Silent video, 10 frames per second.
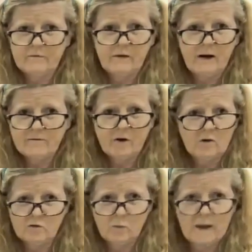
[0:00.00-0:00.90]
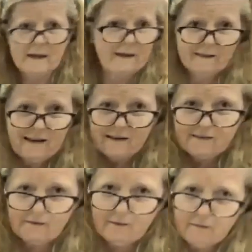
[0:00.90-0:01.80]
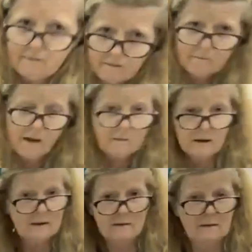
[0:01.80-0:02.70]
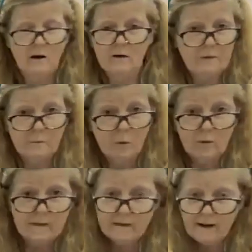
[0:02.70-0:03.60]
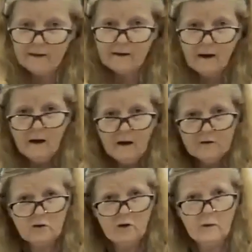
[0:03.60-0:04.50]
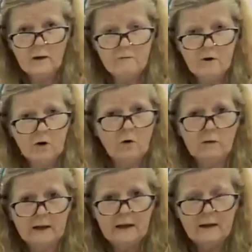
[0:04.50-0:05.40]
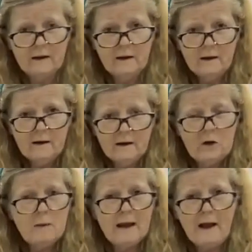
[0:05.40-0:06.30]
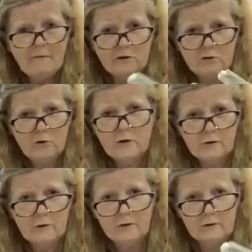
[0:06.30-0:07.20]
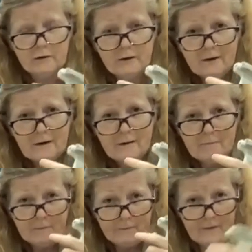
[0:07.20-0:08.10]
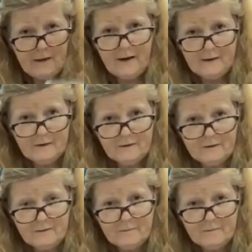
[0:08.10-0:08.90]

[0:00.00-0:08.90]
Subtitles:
5 dogs a week at least, maybe often more than that. So if you may have a 2-year-old Andis,